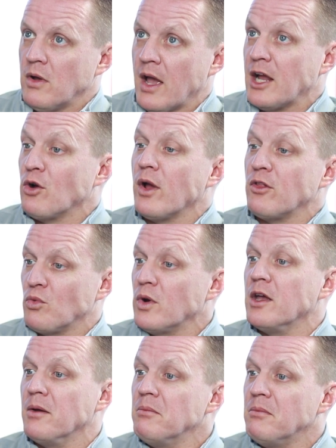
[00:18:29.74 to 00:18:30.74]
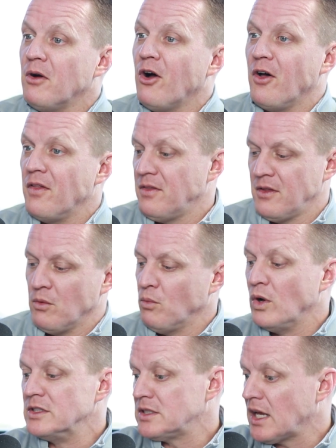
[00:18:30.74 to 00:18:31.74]
hang around the rim on the
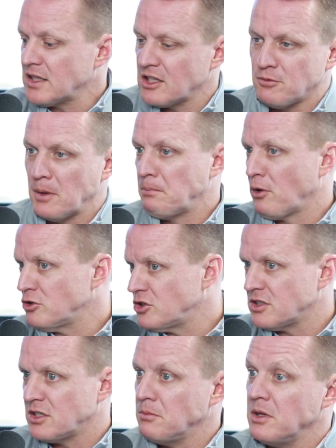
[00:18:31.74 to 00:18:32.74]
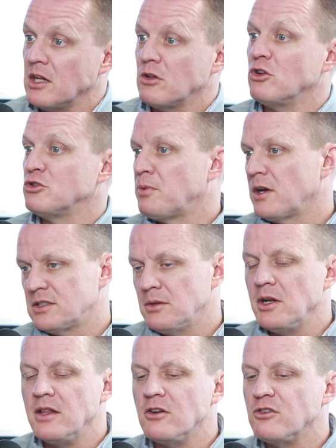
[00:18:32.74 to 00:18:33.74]
one site that's been purchased and be in close
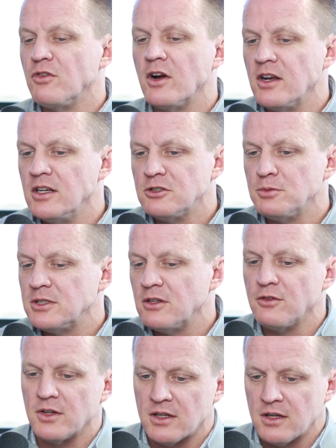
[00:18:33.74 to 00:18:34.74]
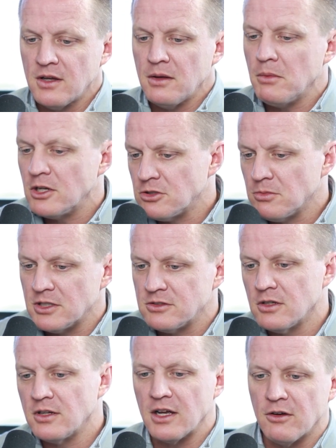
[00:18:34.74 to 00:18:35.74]
proximity, and there's very specific
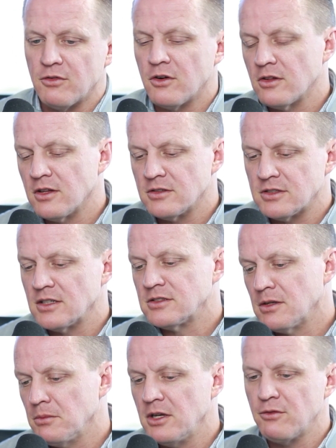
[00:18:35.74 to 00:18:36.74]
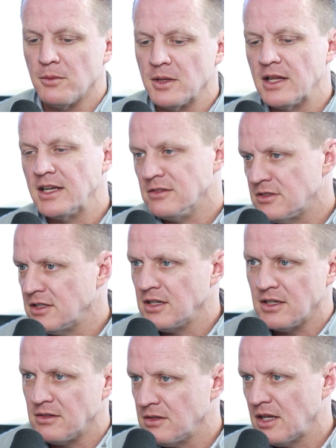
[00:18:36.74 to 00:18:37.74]
measurements on how far the sites can be from a
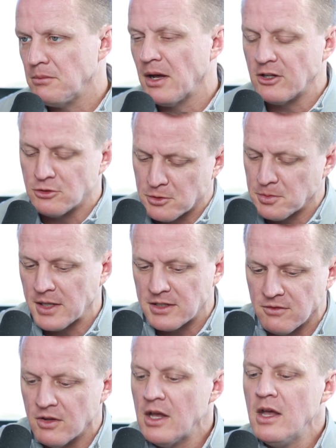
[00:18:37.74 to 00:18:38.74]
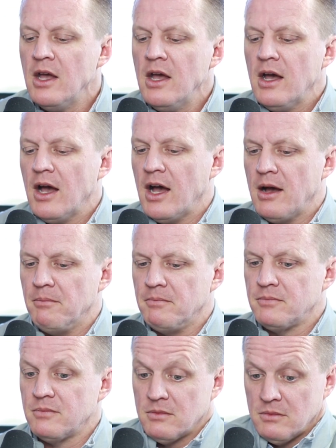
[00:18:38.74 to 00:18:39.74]
latency and mileage perspective.
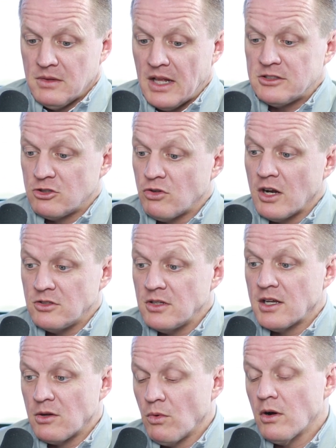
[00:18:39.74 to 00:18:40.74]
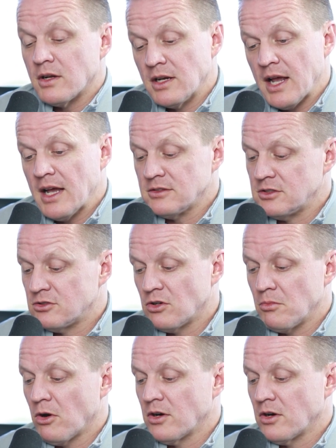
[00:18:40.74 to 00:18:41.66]
That's a strategy that can work, and it has in certain